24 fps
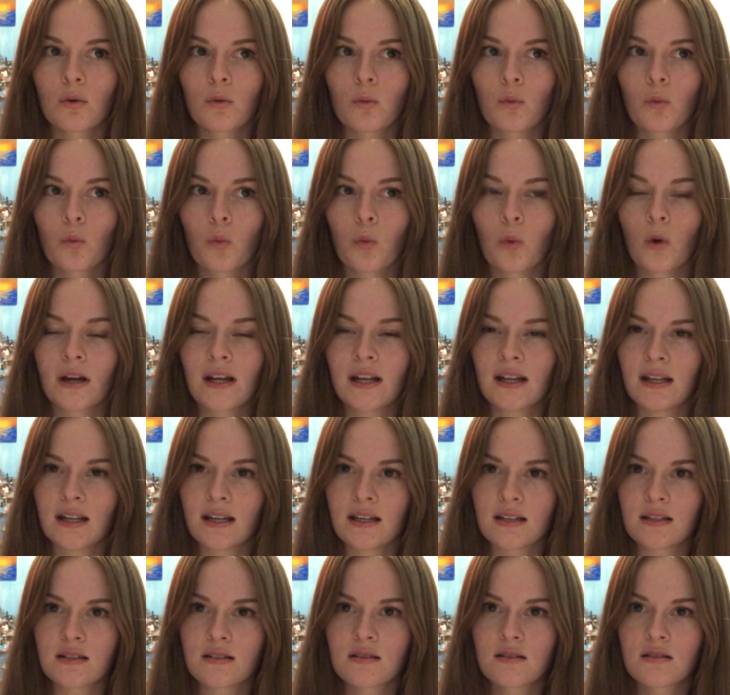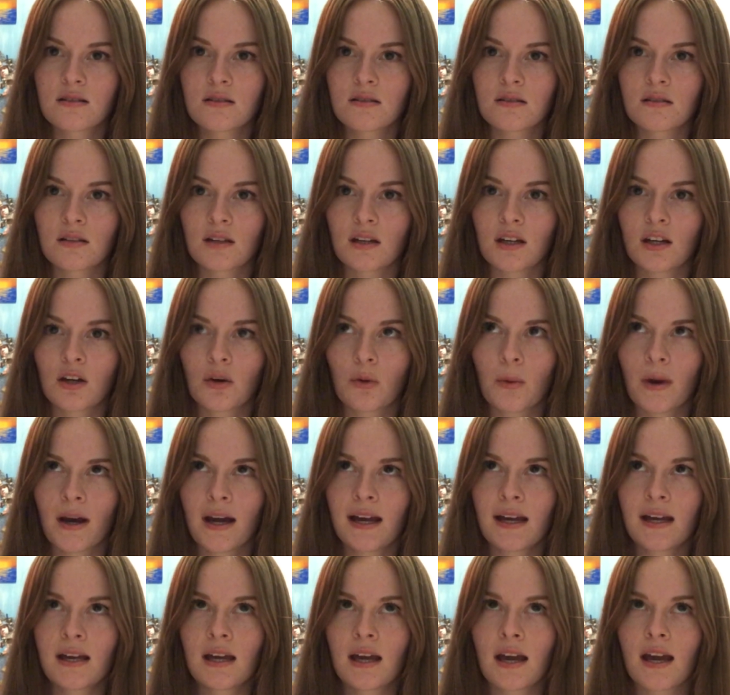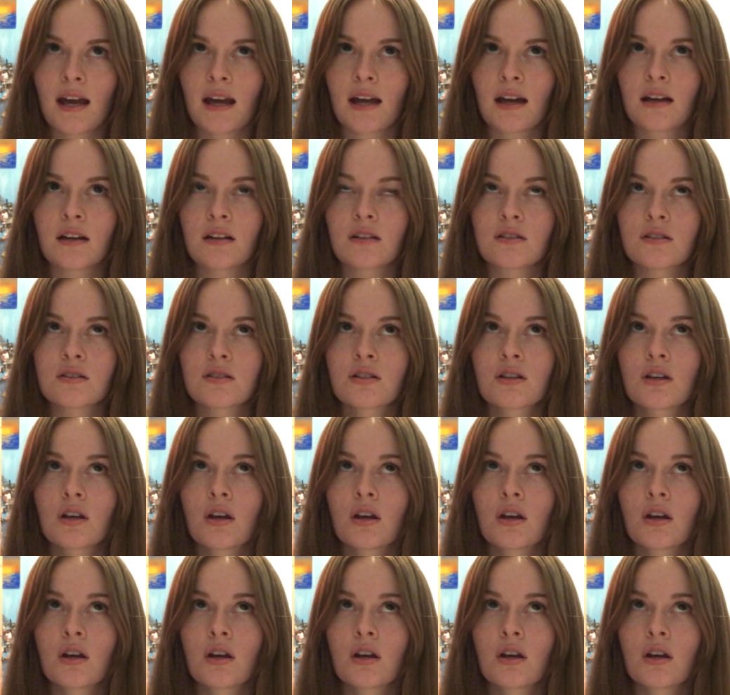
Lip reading: what it is in a way and